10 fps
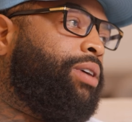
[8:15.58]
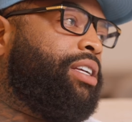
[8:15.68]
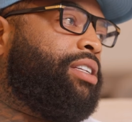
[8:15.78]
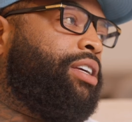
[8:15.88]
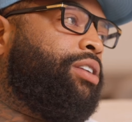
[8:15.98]
we
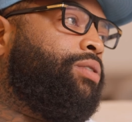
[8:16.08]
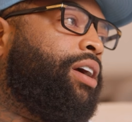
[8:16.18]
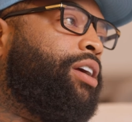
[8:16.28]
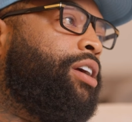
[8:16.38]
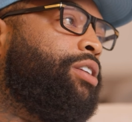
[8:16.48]
can see
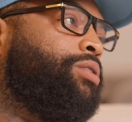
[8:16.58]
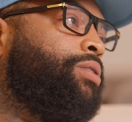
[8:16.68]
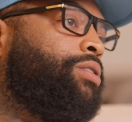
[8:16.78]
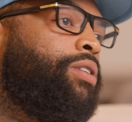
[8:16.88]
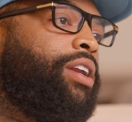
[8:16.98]
right here
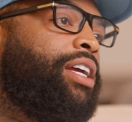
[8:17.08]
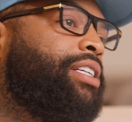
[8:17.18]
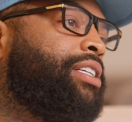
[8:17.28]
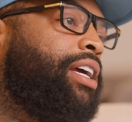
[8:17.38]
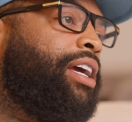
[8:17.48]
through the
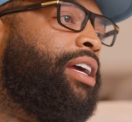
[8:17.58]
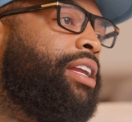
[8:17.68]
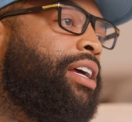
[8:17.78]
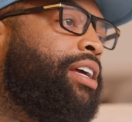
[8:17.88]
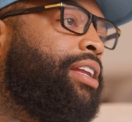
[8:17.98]
3D scan
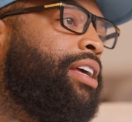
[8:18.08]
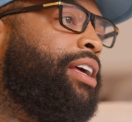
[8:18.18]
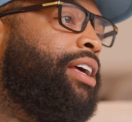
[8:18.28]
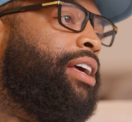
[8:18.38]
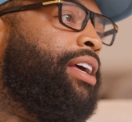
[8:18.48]
that
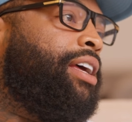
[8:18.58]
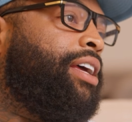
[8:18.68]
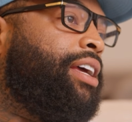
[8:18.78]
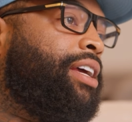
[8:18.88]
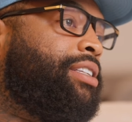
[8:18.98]

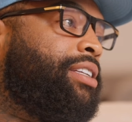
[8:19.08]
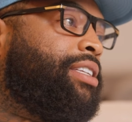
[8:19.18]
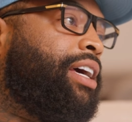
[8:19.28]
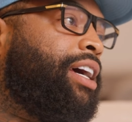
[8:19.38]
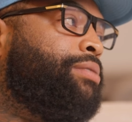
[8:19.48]
it's
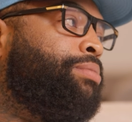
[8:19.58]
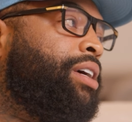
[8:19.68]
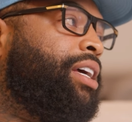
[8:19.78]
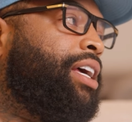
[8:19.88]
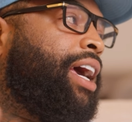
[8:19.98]
attached,
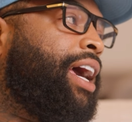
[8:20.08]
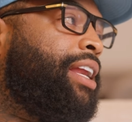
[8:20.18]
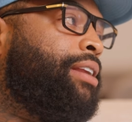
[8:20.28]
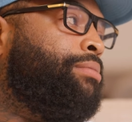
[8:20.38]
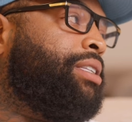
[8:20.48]
but it hadn't